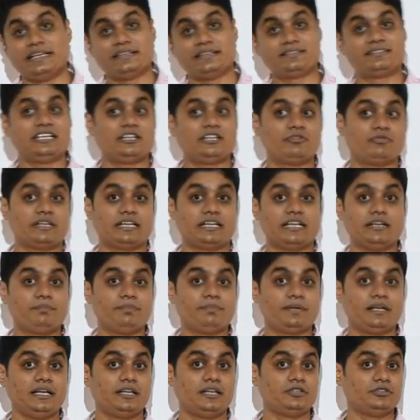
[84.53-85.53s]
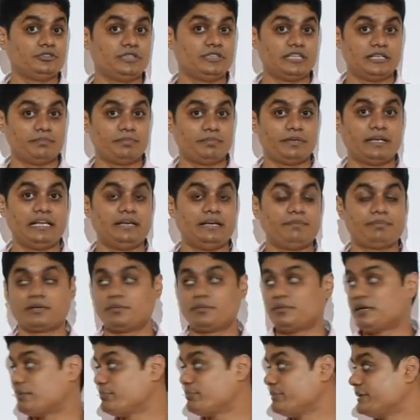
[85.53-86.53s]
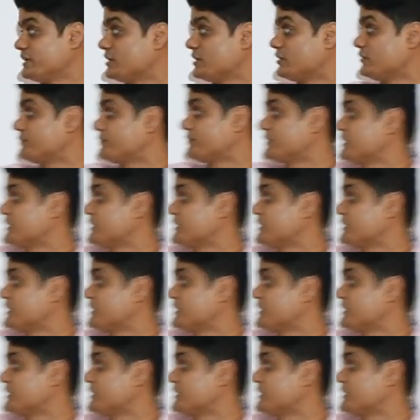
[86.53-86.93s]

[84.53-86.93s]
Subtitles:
less than 1. Nenpelli probability of